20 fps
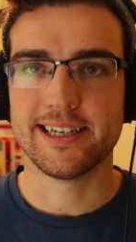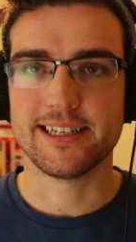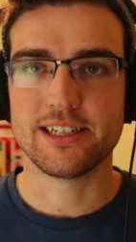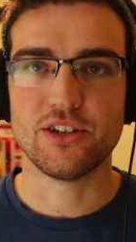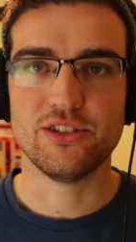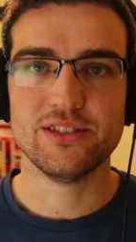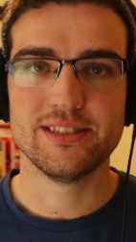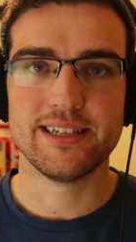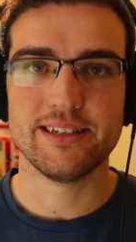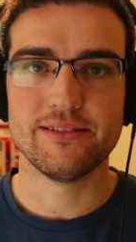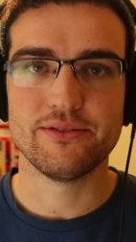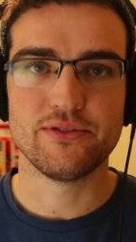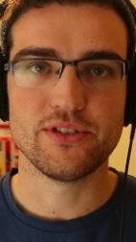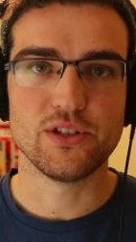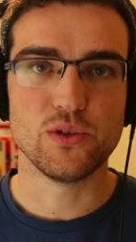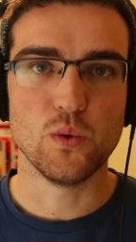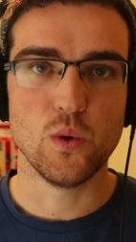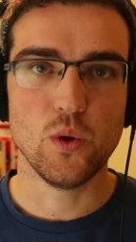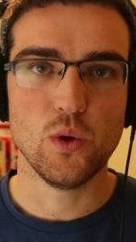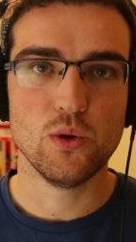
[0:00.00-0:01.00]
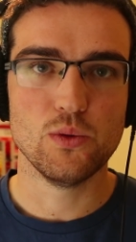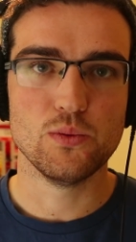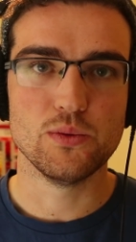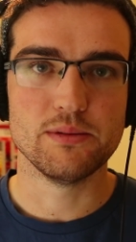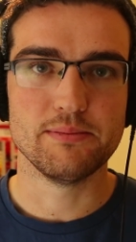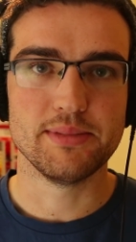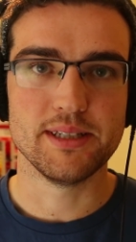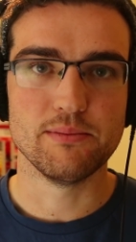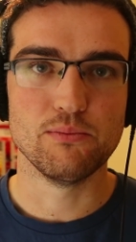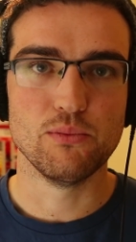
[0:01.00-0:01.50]
content for you all
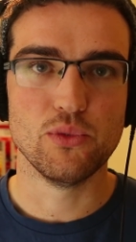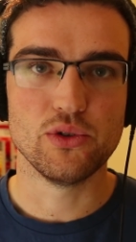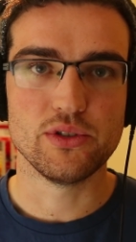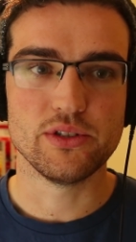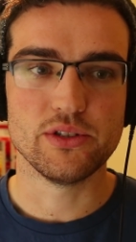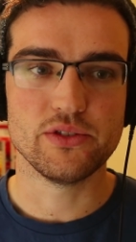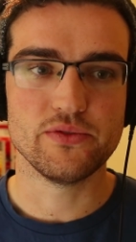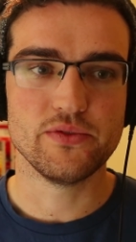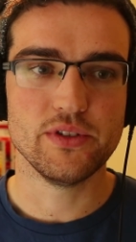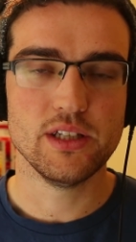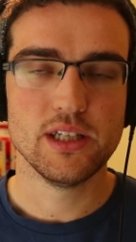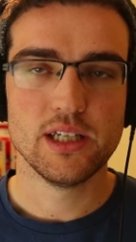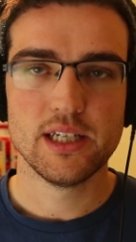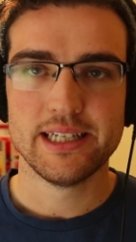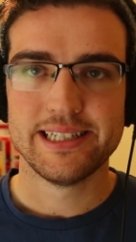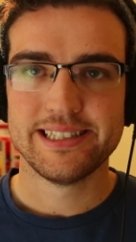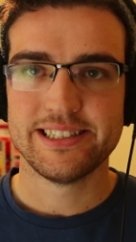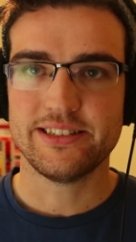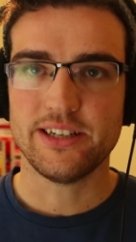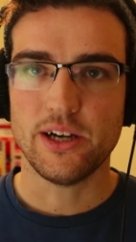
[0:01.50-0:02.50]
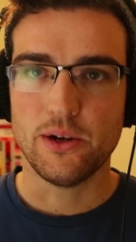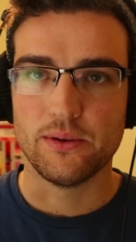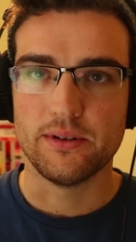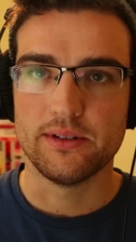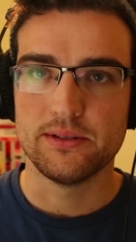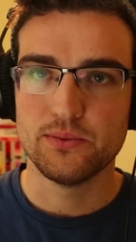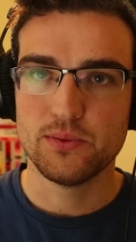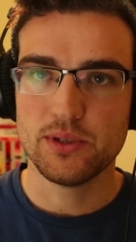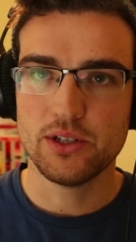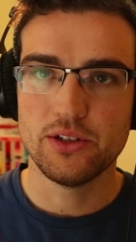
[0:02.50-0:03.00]
would be more useful. So,
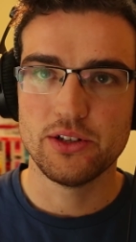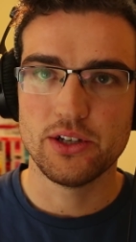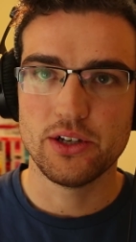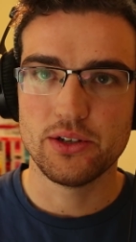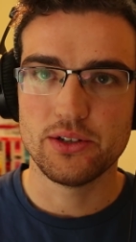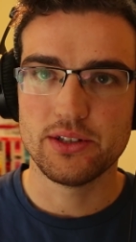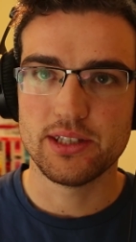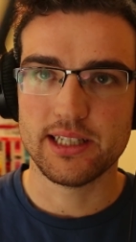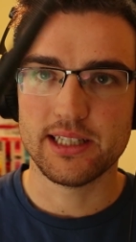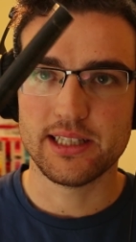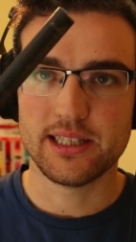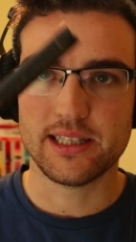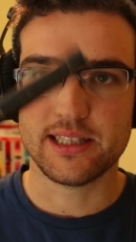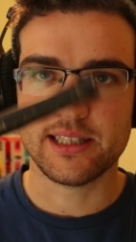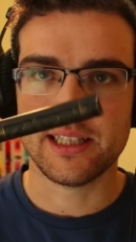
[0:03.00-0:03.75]
we all know that